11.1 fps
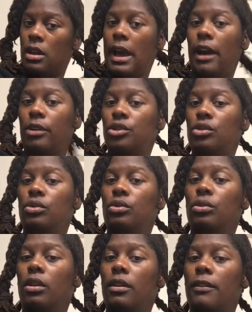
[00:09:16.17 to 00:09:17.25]
how
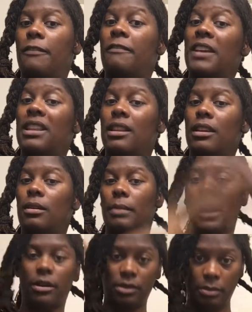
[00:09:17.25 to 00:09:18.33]
to feed them,
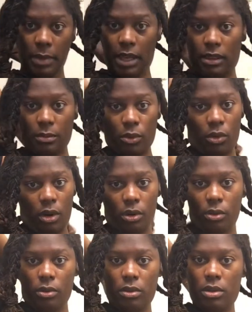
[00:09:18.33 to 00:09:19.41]
how to make them
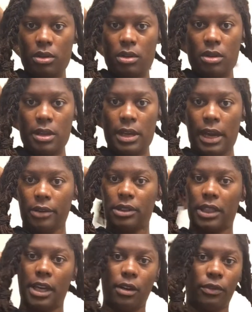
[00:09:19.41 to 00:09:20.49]
grow, how to
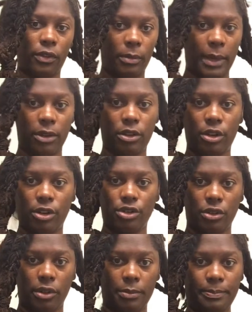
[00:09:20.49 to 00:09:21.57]
care for them, how to nurture
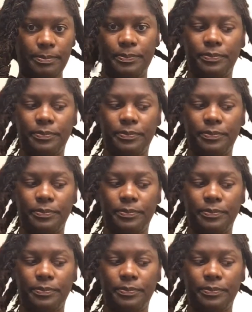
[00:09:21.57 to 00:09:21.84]
them.